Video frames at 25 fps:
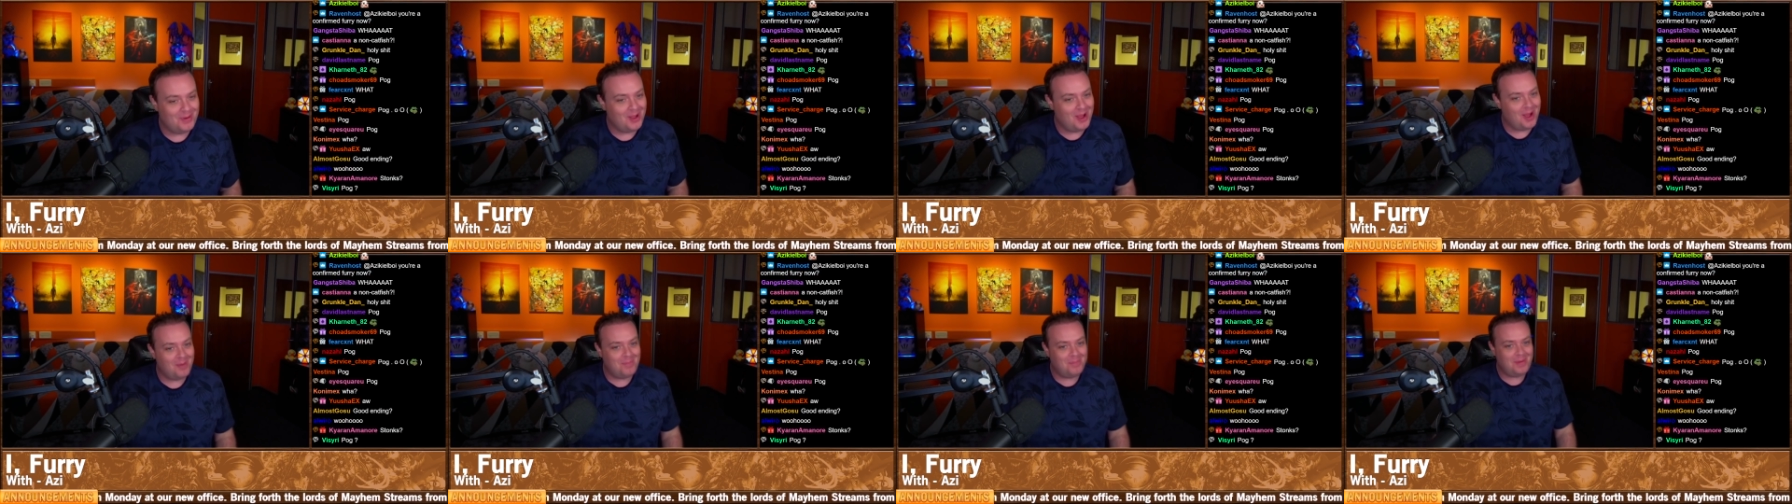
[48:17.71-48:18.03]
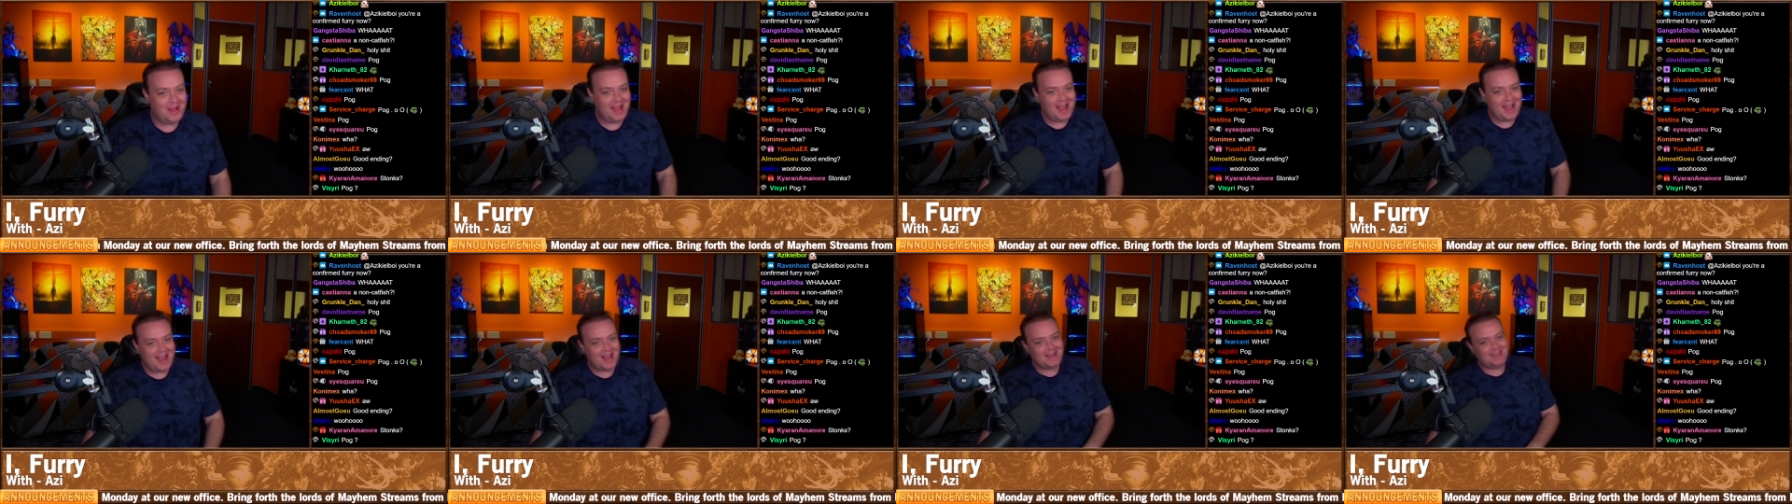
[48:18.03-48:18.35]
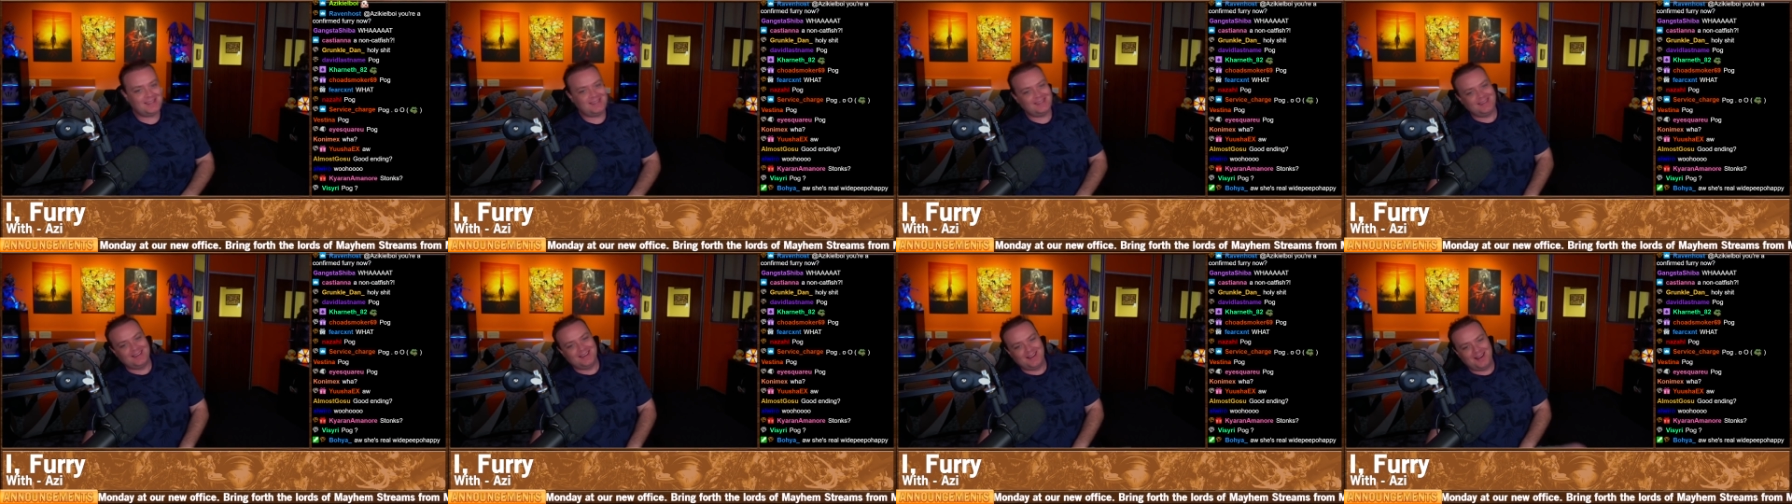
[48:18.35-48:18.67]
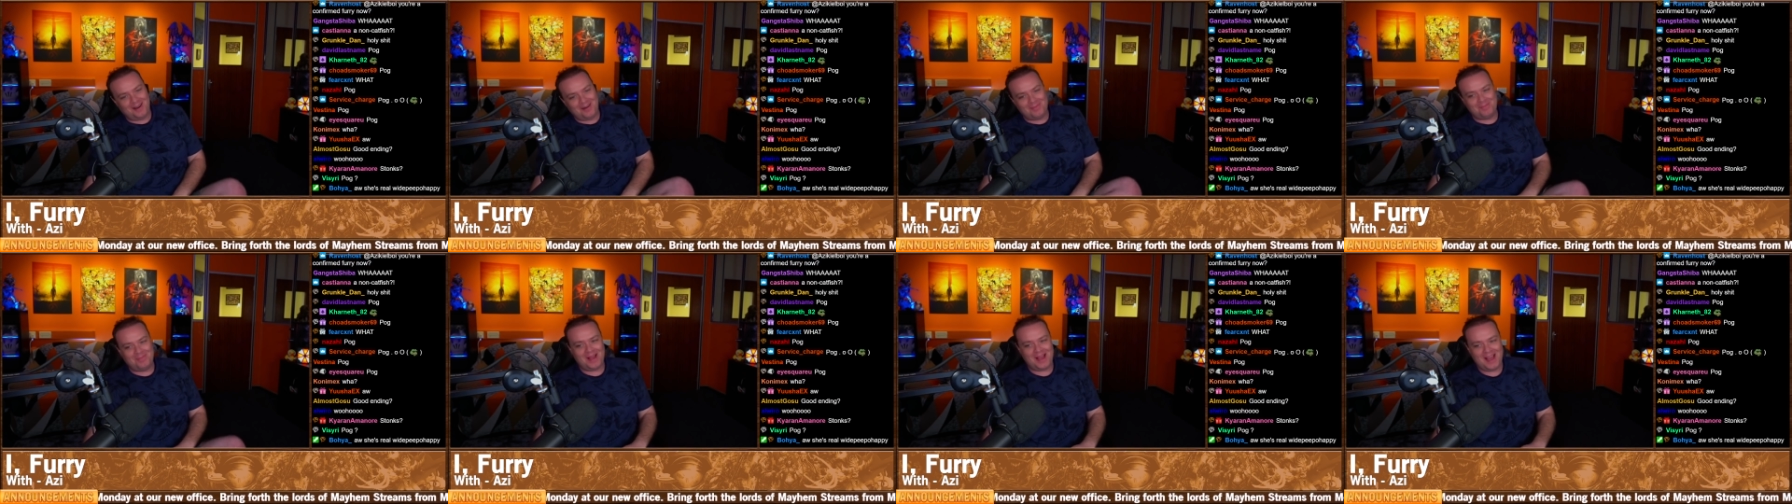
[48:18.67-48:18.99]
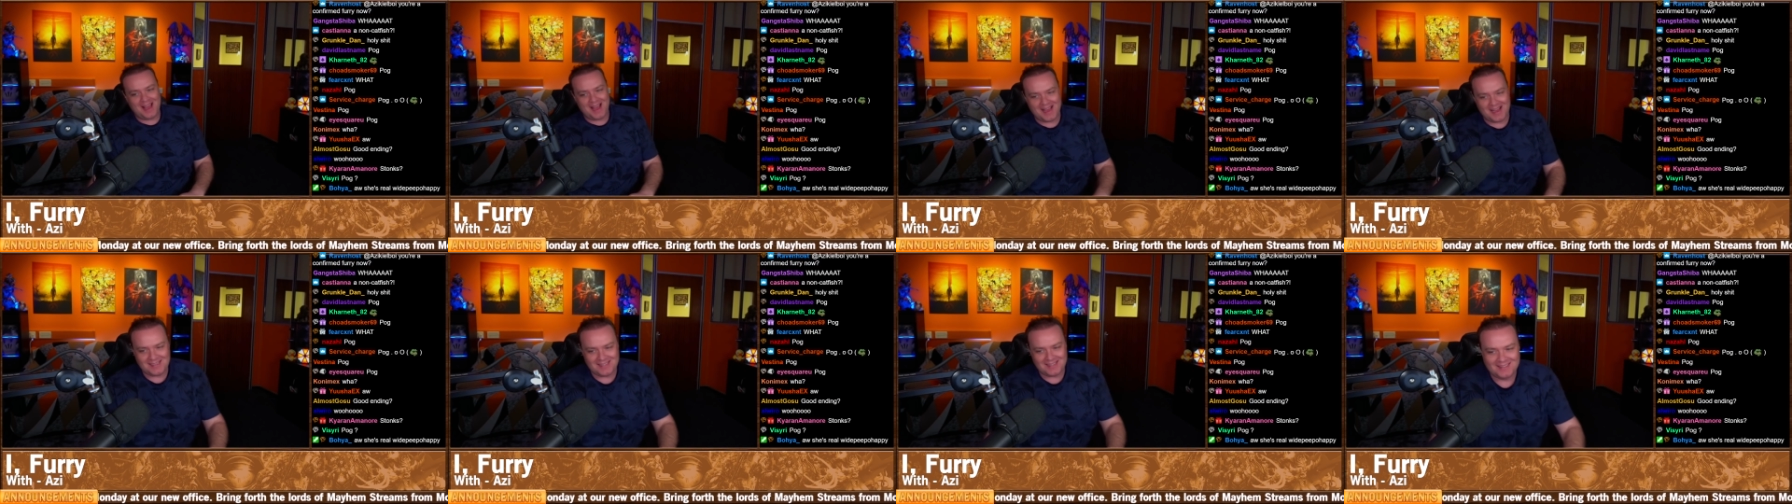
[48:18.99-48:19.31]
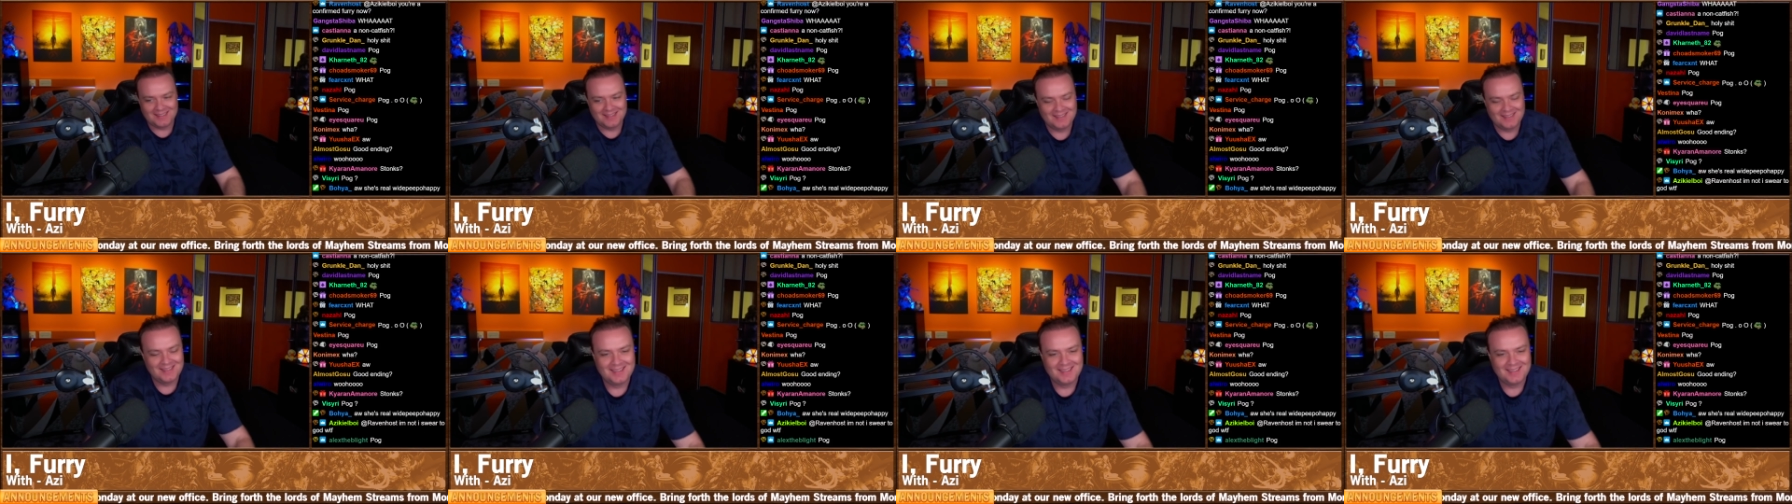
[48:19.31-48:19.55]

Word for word: Not bad. Not bad.